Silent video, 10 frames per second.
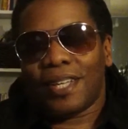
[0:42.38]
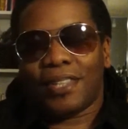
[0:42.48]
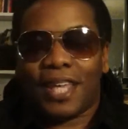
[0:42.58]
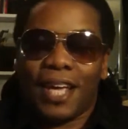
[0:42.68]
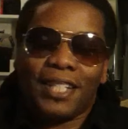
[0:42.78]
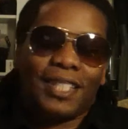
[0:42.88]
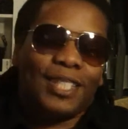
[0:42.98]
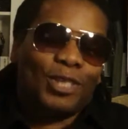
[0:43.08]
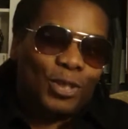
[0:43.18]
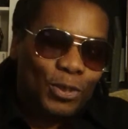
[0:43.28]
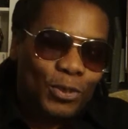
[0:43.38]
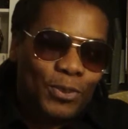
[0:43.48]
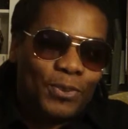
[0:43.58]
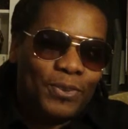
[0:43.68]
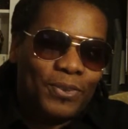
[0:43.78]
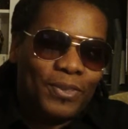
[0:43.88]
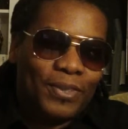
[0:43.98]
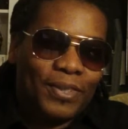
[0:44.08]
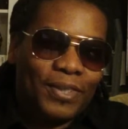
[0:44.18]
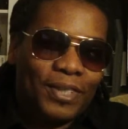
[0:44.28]
thanks to
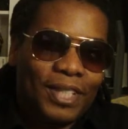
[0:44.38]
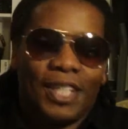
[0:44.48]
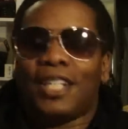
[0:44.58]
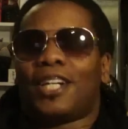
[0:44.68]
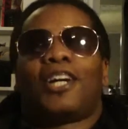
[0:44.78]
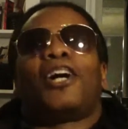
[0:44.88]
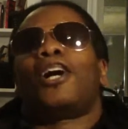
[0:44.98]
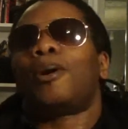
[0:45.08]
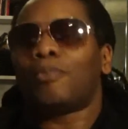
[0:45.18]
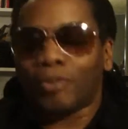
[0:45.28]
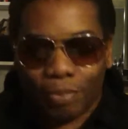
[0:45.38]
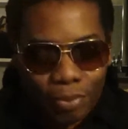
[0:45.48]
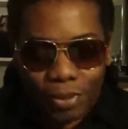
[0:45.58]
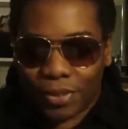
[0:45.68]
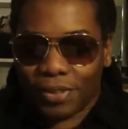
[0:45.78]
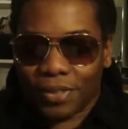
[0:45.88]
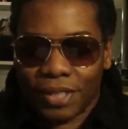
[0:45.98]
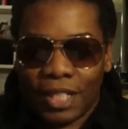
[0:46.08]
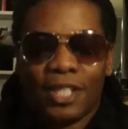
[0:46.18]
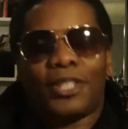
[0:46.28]
the incomparable,
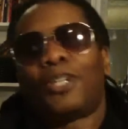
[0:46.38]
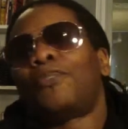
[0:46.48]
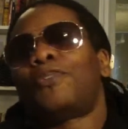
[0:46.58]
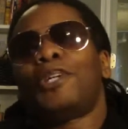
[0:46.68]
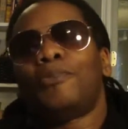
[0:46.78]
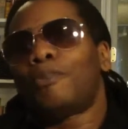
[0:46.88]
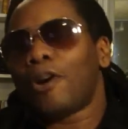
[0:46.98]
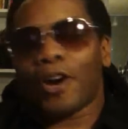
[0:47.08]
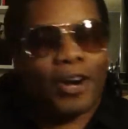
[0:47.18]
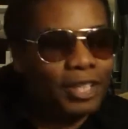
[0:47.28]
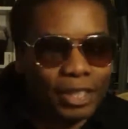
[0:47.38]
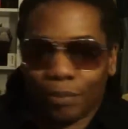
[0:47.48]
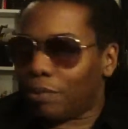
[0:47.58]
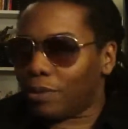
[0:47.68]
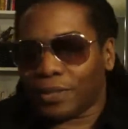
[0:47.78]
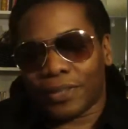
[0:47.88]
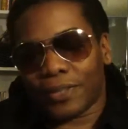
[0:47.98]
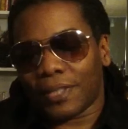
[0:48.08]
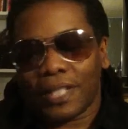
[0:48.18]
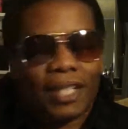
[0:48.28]
the
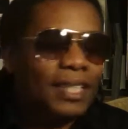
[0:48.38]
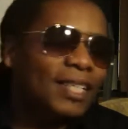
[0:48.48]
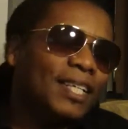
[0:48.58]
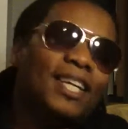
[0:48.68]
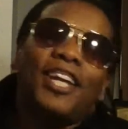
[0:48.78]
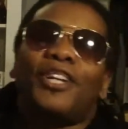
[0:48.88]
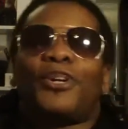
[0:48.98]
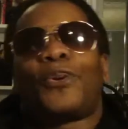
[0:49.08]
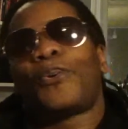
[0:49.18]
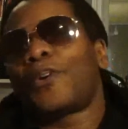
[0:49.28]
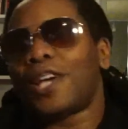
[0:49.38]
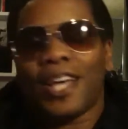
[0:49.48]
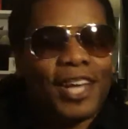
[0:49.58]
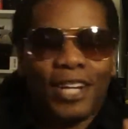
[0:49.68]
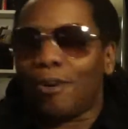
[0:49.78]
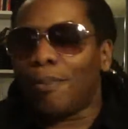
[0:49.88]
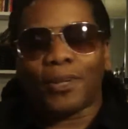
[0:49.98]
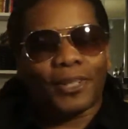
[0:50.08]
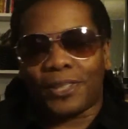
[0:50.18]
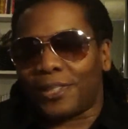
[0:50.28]
remarkable, the
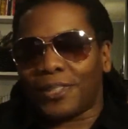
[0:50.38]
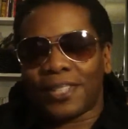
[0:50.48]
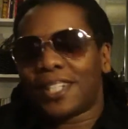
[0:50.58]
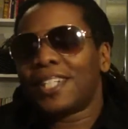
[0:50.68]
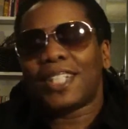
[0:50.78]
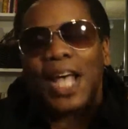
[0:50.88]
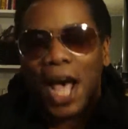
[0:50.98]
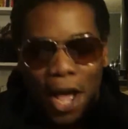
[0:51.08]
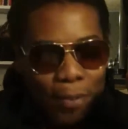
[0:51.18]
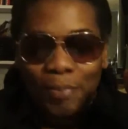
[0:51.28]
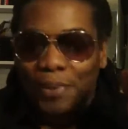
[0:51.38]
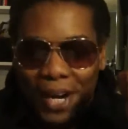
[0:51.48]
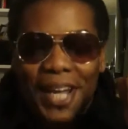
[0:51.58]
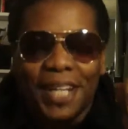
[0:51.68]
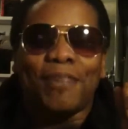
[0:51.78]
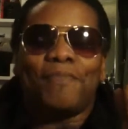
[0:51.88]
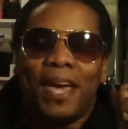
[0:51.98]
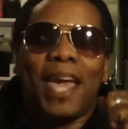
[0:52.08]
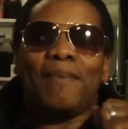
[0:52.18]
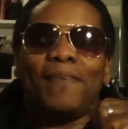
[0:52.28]
incredible Tom Brady,
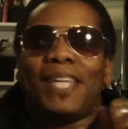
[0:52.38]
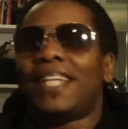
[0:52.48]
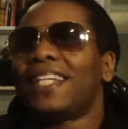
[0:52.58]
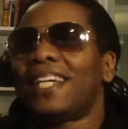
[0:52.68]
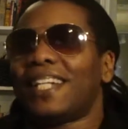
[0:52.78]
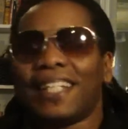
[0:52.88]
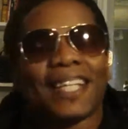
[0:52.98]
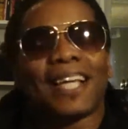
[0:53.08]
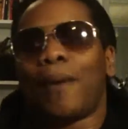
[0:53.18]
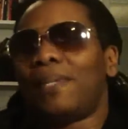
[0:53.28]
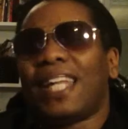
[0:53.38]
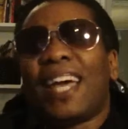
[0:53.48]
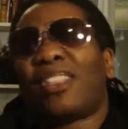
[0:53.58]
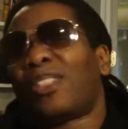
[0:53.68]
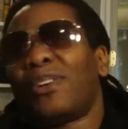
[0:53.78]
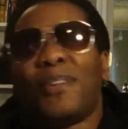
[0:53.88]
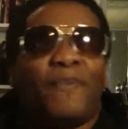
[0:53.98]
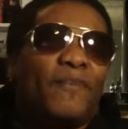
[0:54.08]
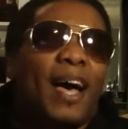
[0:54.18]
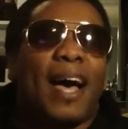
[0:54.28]
baby. I think he got me like
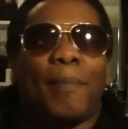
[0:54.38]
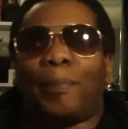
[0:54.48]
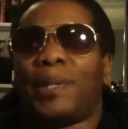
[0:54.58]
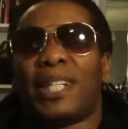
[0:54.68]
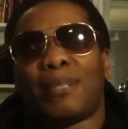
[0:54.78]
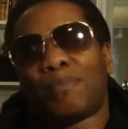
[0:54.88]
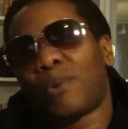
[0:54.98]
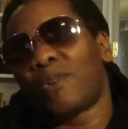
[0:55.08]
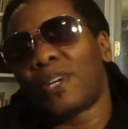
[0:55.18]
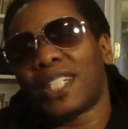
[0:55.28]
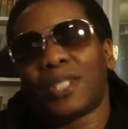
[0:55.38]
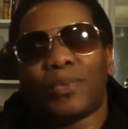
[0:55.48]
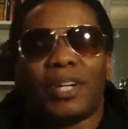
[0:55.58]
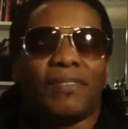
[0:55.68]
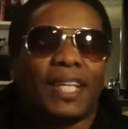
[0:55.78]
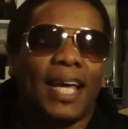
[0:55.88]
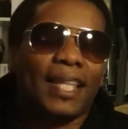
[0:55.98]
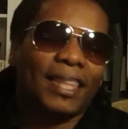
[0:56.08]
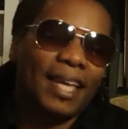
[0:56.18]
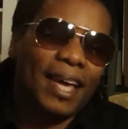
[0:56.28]
35 plus points or whatever
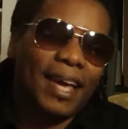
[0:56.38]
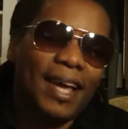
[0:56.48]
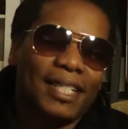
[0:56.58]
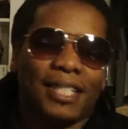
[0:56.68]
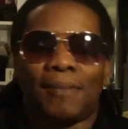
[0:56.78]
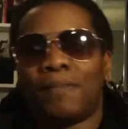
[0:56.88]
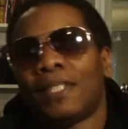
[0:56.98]
like that.